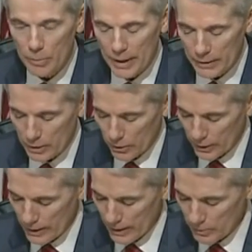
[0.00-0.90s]
impacting our
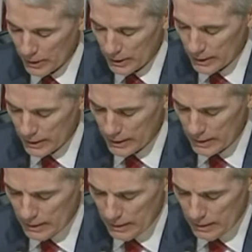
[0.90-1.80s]
economy today
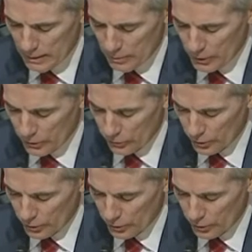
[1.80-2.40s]
because